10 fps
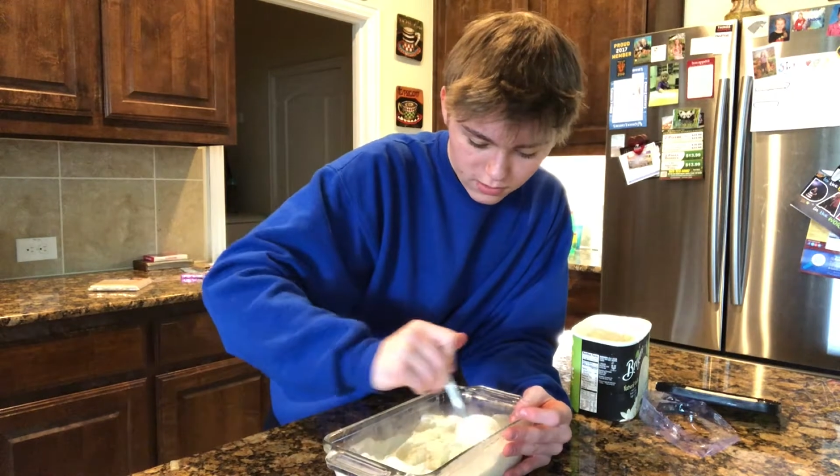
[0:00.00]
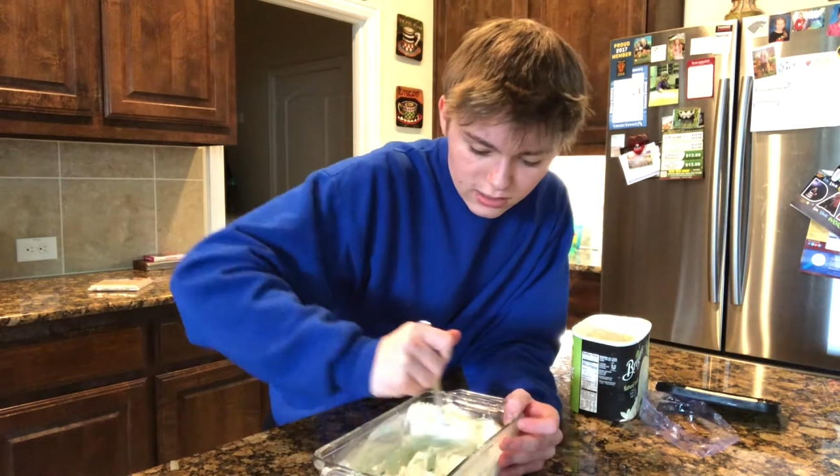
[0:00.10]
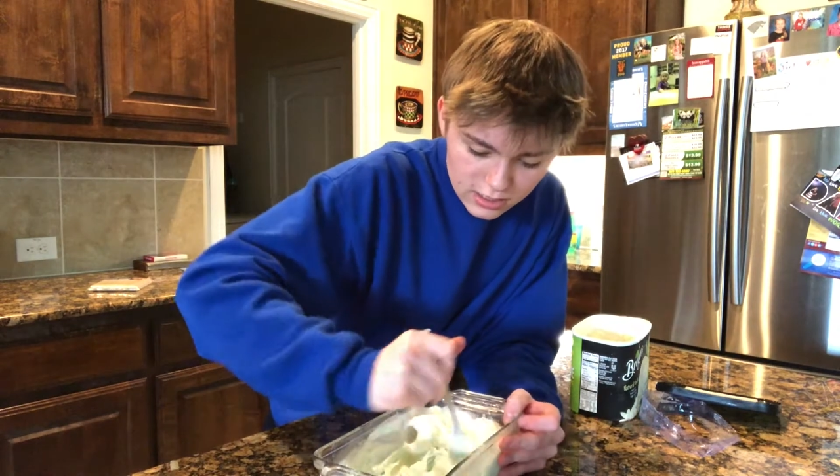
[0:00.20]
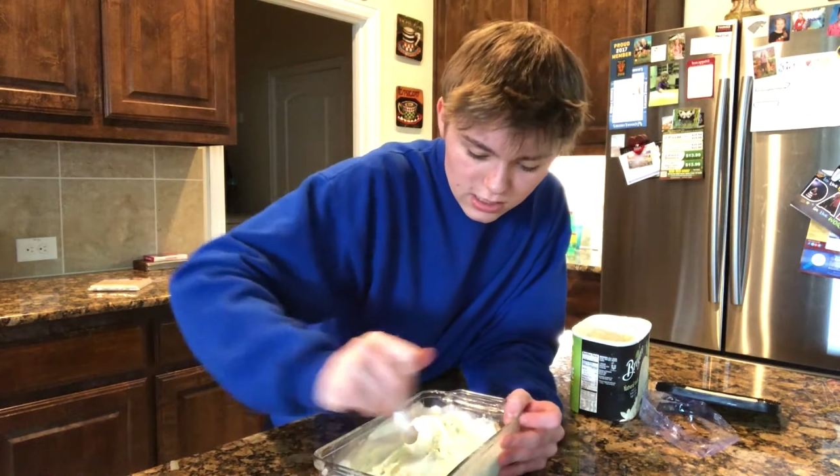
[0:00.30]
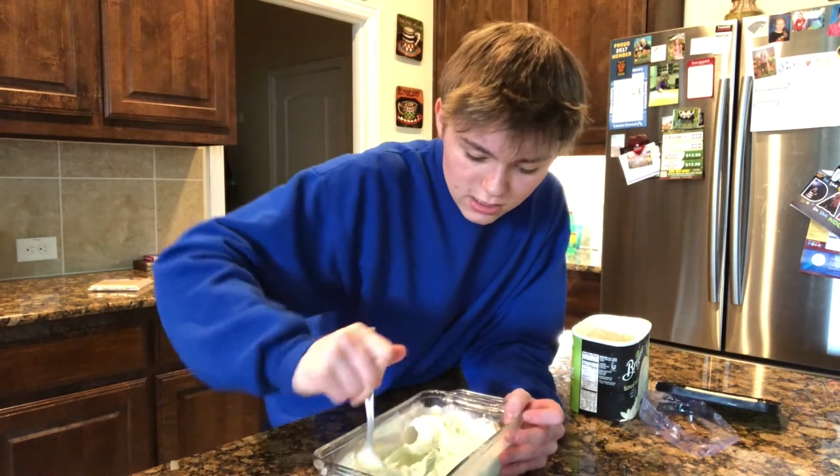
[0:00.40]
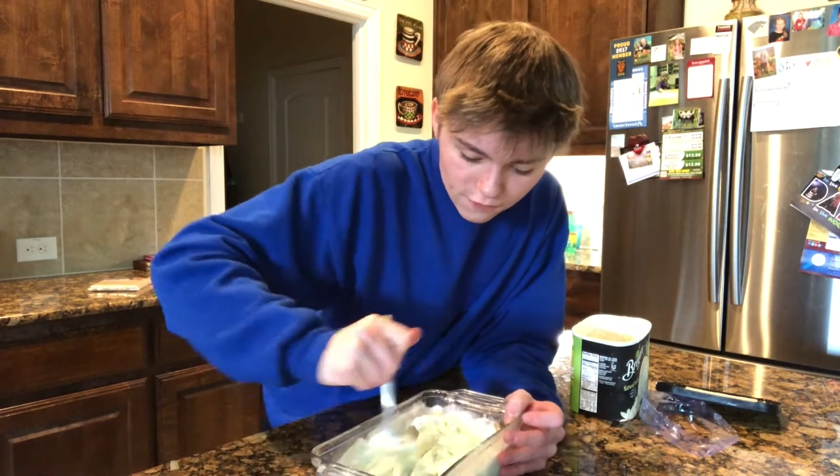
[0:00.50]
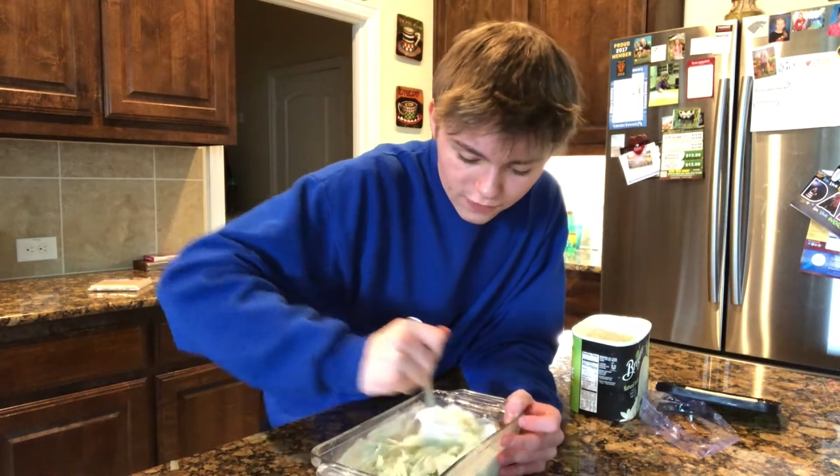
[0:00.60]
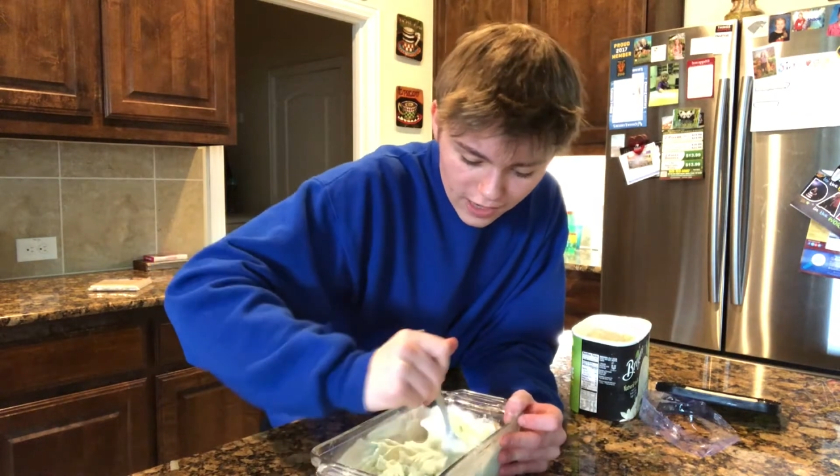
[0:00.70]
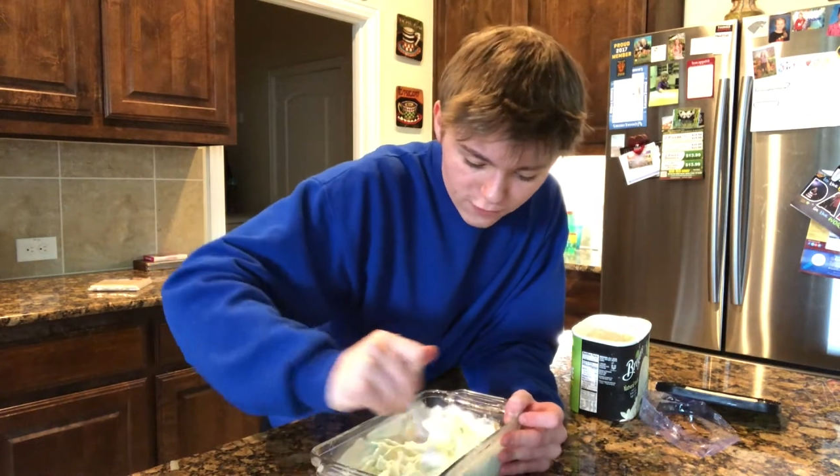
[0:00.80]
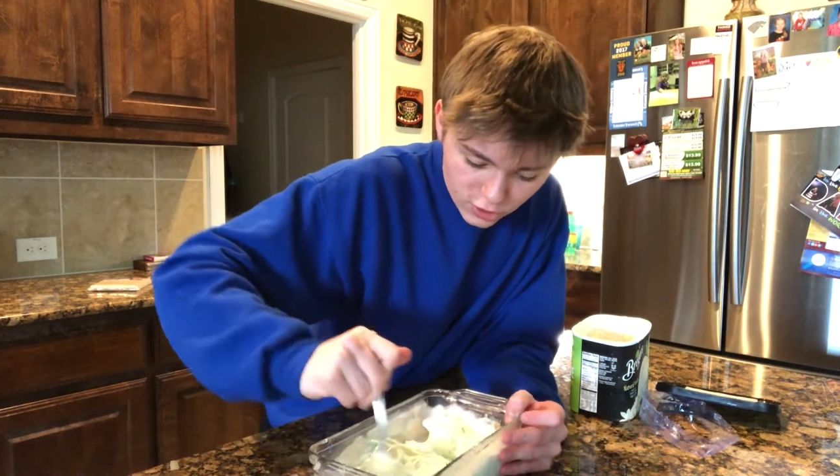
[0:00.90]
This is the
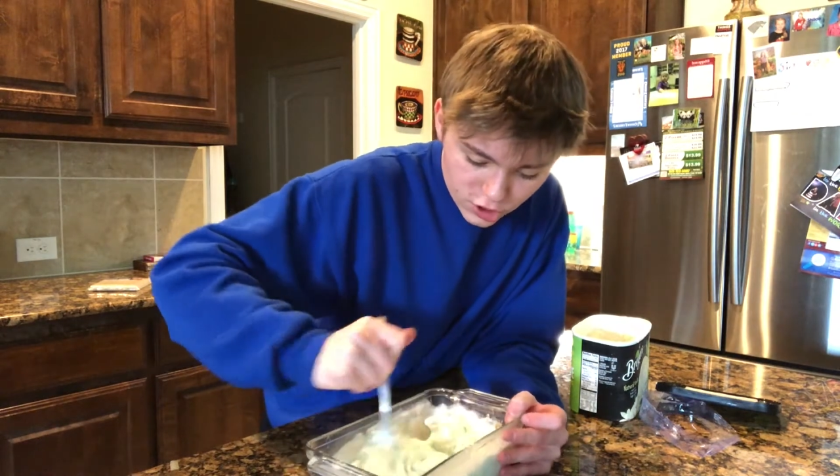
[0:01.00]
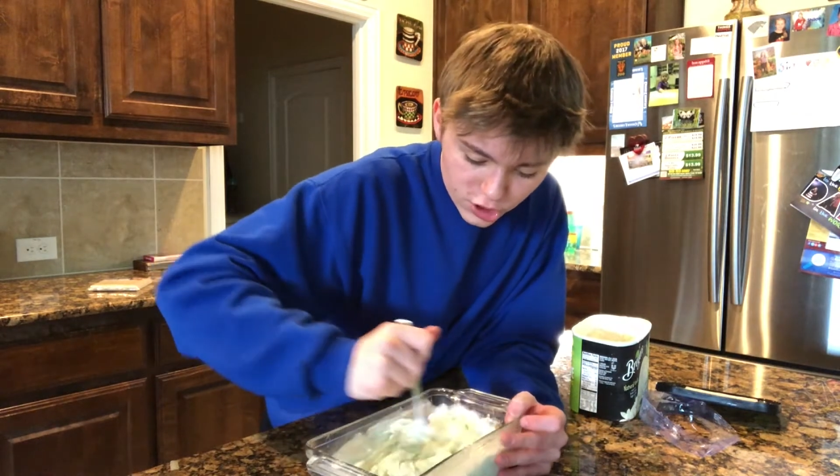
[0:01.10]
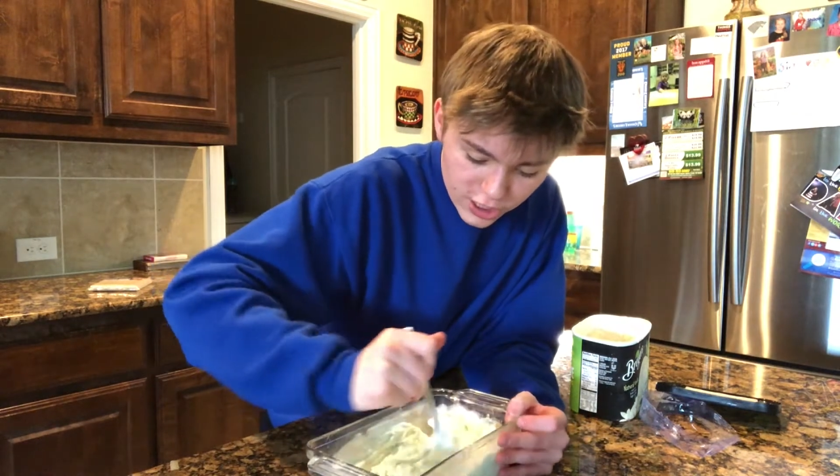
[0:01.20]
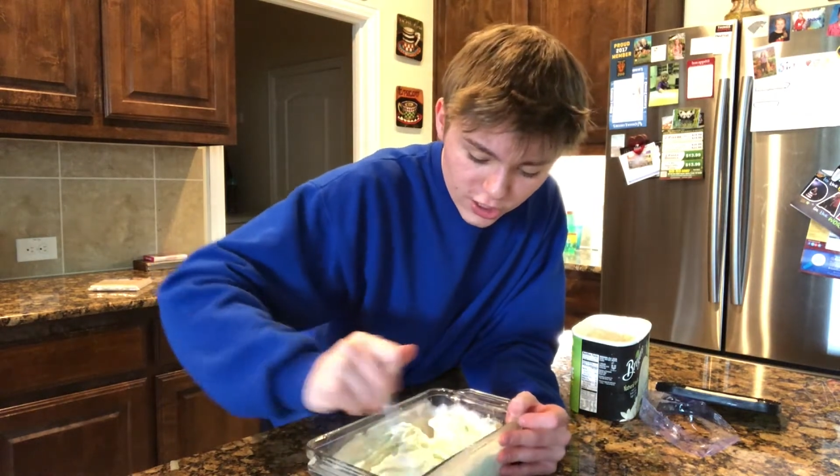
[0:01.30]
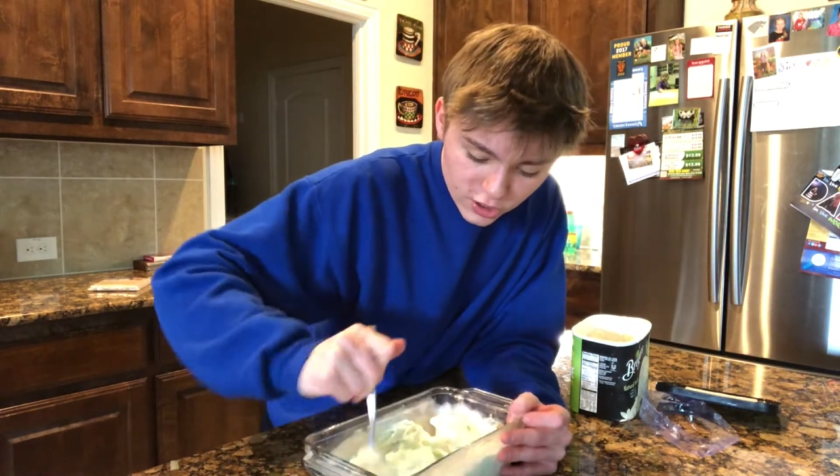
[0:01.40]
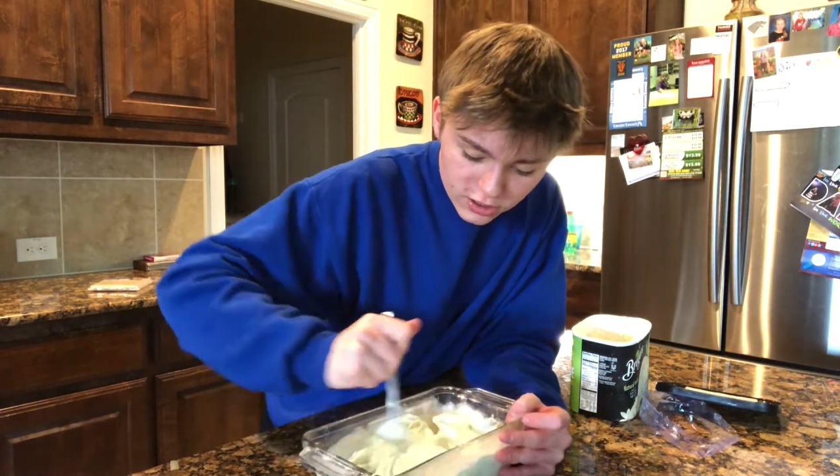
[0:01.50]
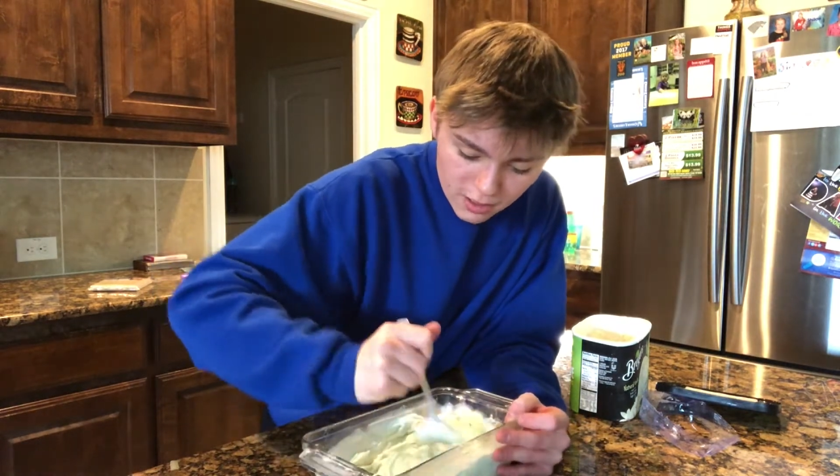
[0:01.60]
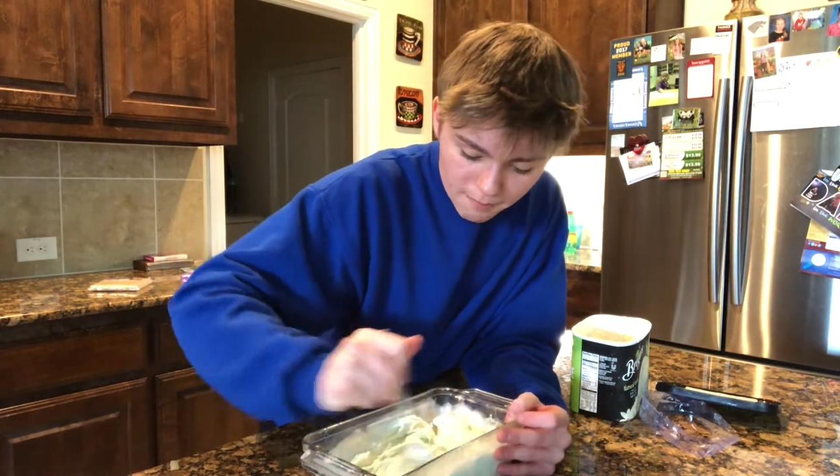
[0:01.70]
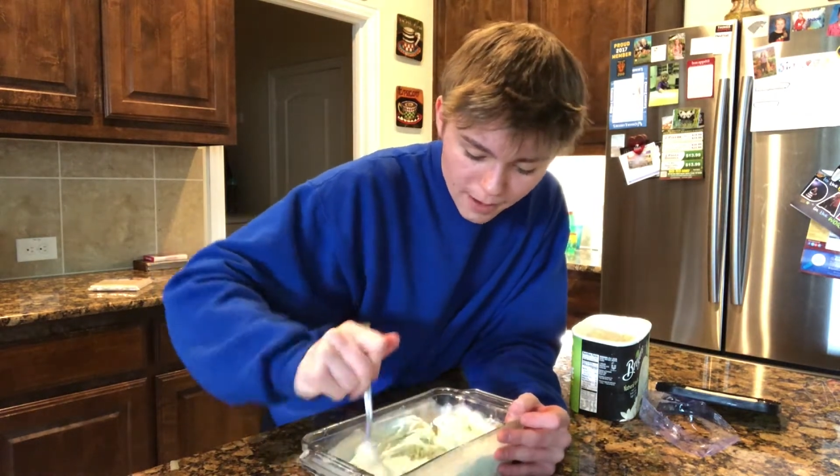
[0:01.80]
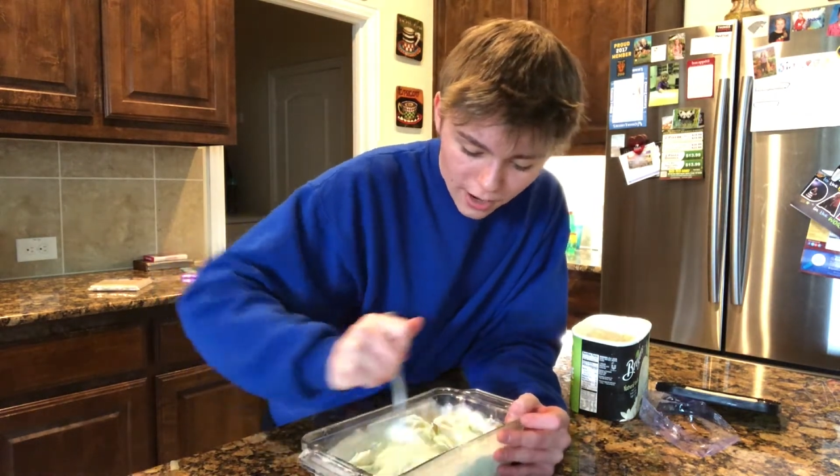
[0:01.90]
flavor chilled
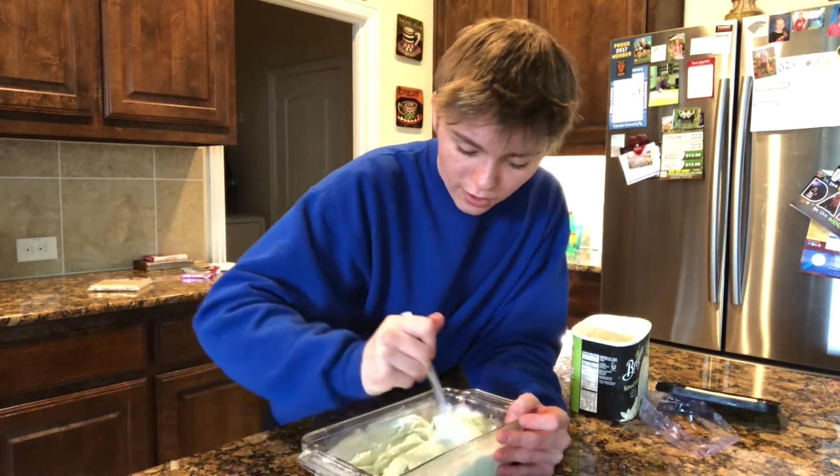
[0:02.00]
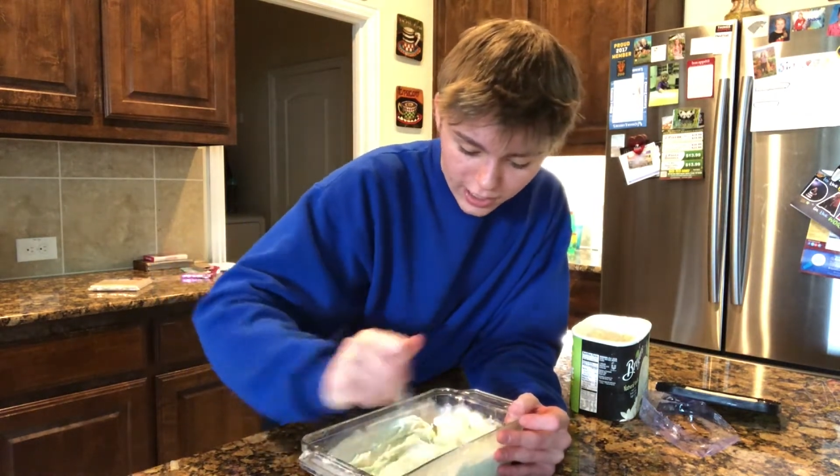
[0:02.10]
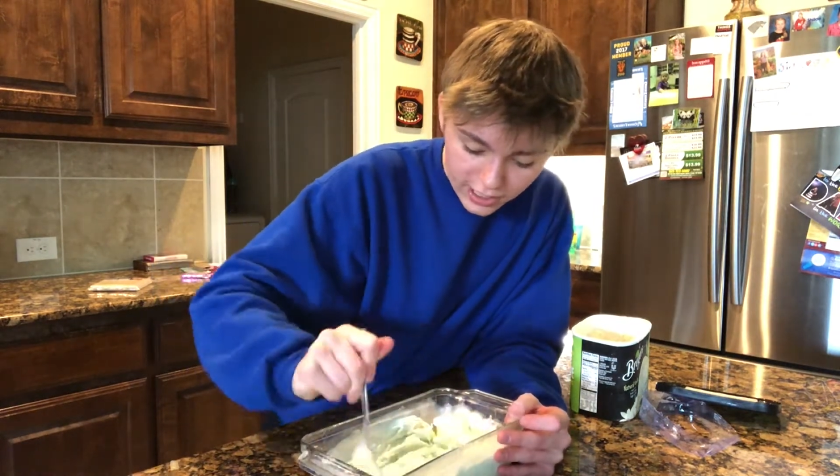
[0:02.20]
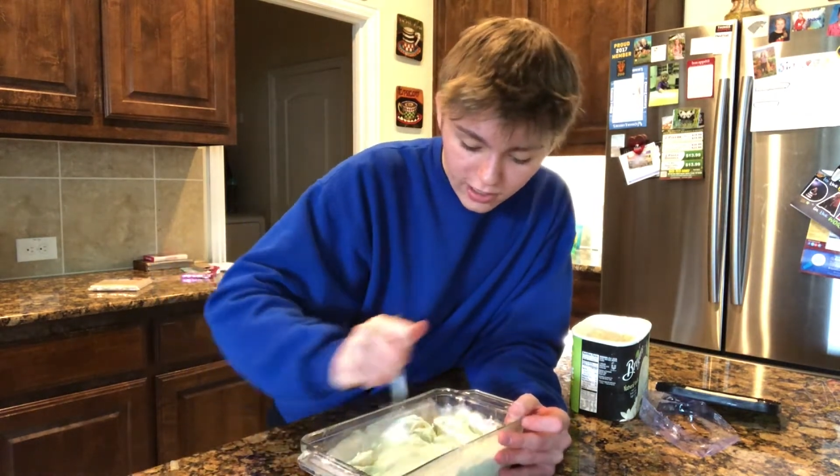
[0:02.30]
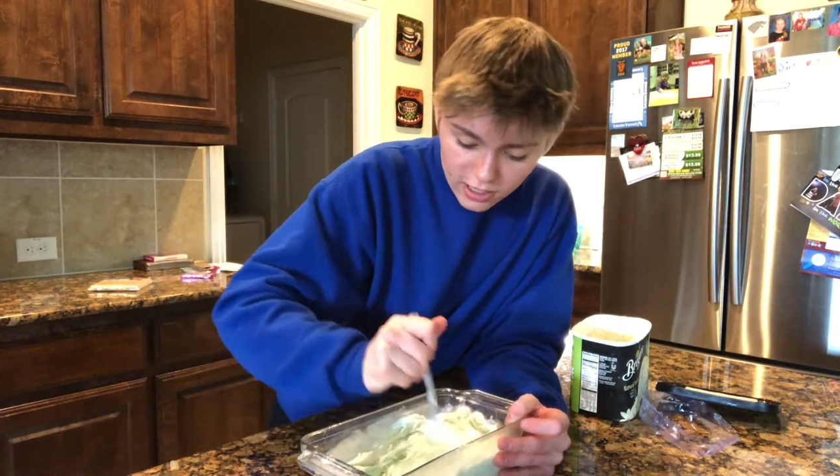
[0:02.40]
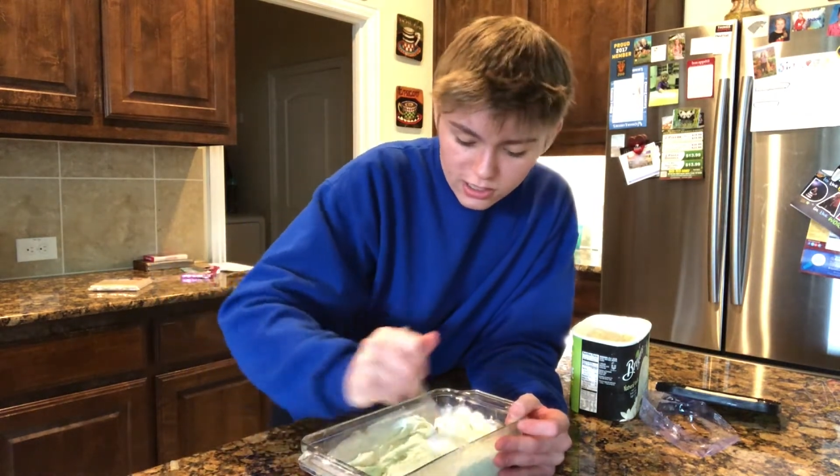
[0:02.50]
berry.